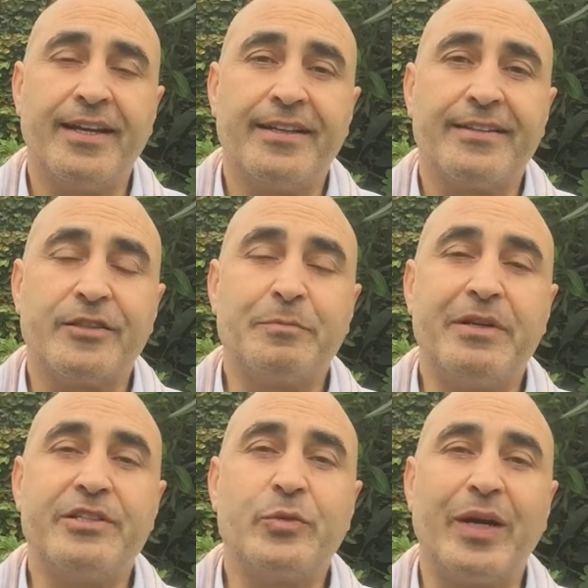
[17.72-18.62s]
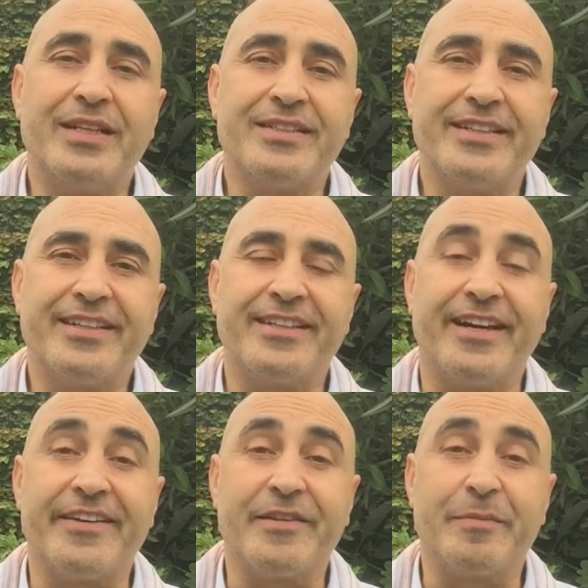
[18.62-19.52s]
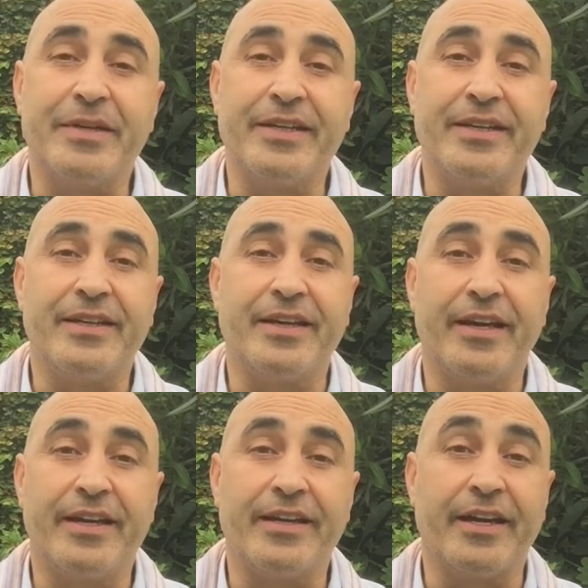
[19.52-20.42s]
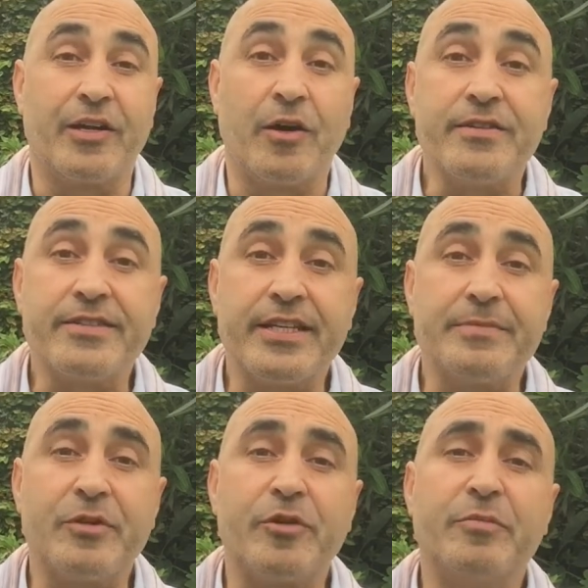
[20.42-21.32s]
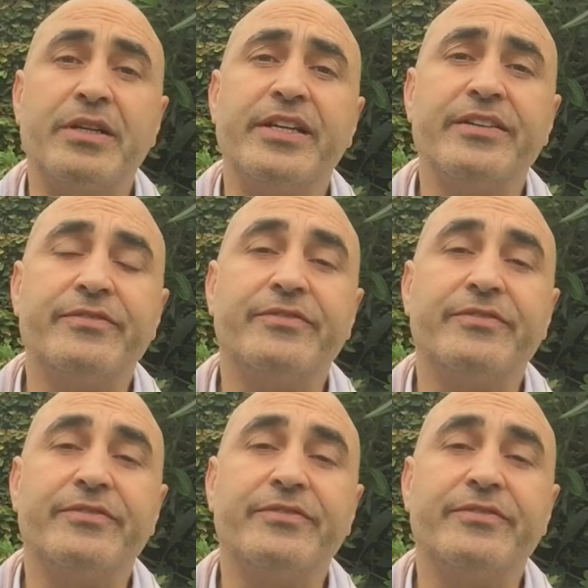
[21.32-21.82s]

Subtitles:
Now, spirituality can either be a concept or a belief,